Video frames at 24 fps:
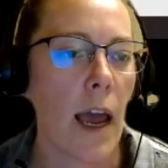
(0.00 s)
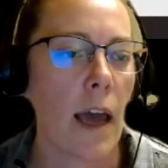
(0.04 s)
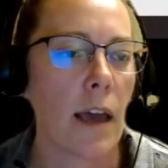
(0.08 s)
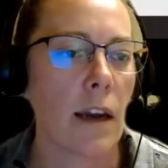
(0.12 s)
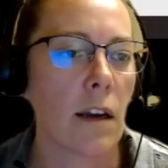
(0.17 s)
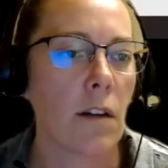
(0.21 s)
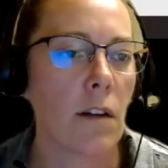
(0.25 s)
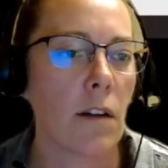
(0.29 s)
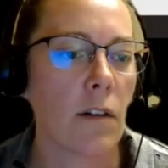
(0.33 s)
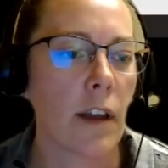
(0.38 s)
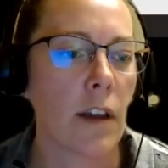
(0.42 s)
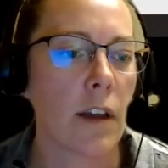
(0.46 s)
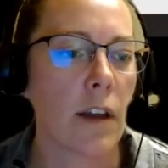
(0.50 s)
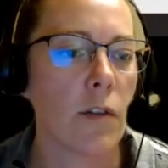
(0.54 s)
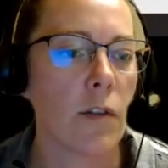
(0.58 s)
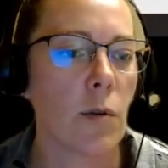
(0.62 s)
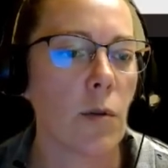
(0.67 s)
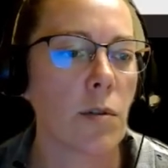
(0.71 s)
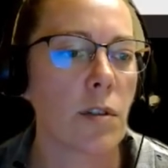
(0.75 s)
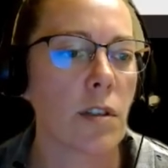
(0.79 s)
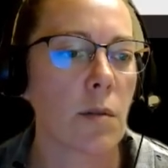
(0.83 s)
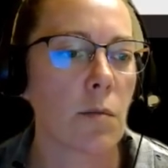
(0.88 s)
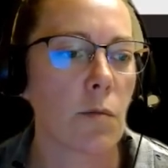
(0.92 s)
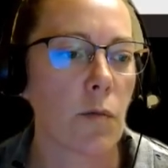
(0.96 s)
And it'll give
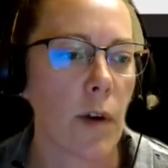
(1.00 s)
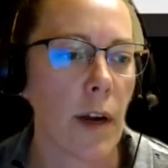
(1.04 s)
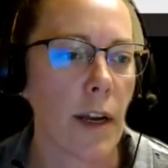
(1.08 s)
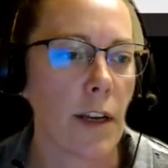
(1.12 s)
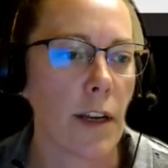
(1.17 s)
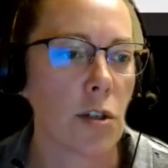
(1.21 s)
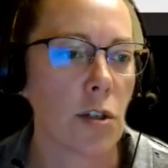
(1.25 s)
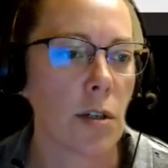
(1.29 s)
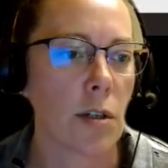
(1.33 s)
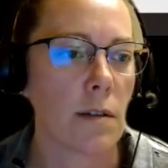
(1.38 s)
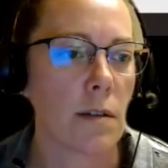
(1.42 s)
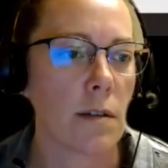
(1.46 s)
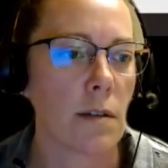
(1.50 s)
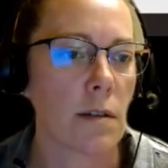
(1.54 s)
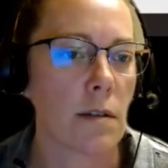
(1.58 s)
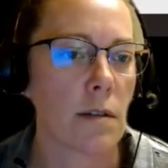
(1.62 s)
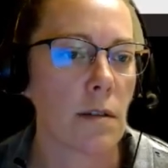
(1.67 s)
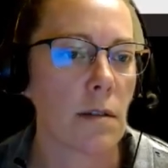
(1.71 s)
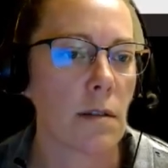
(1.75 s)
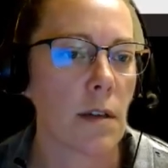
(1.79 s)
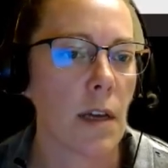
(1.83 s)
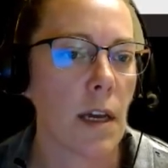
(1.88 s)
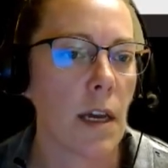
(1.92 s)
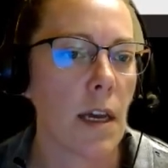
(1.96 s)
you some ranges.